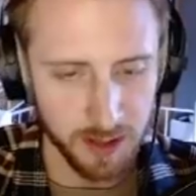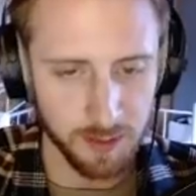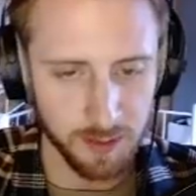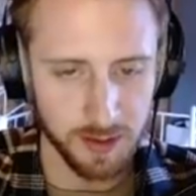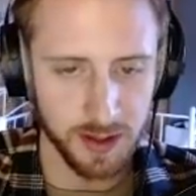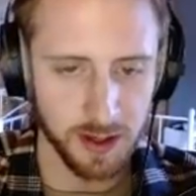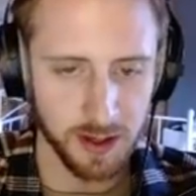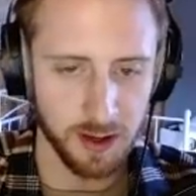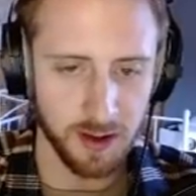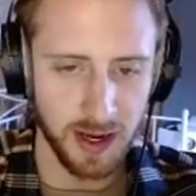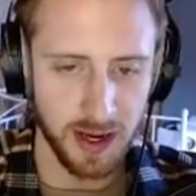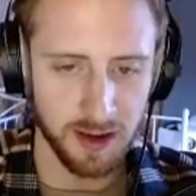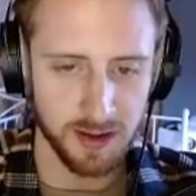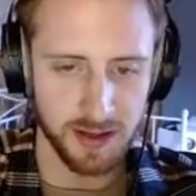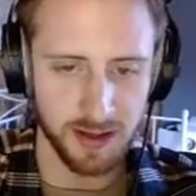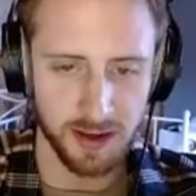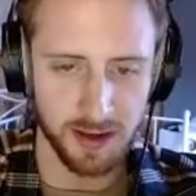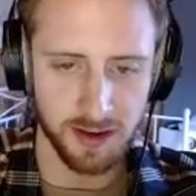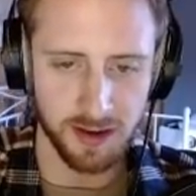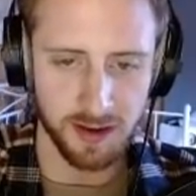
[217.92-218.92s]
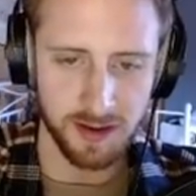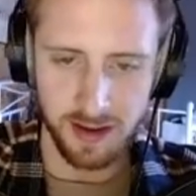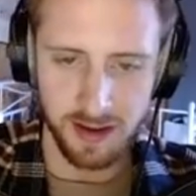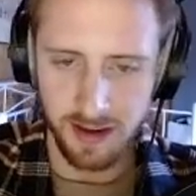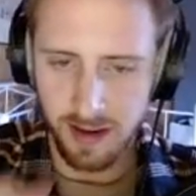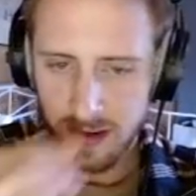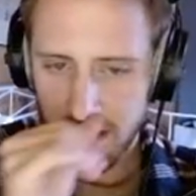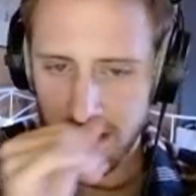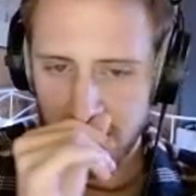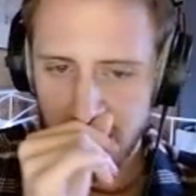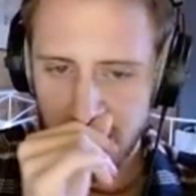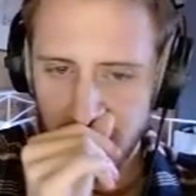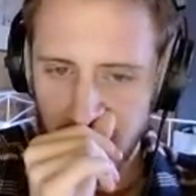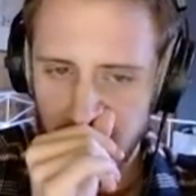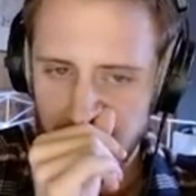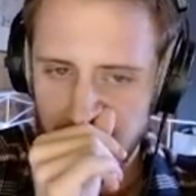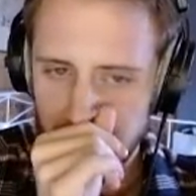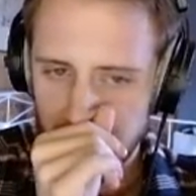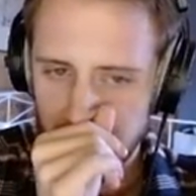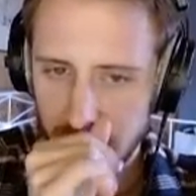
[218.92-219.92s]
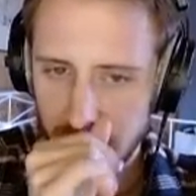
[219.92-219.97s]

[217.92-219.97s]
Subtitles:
to go out, so I can look